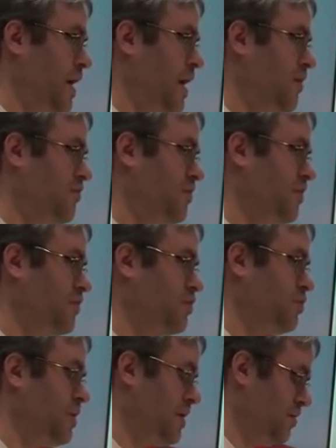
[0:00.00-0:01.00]
half of the
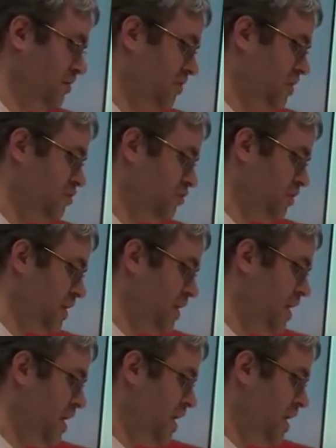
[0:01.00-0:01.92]
20th century.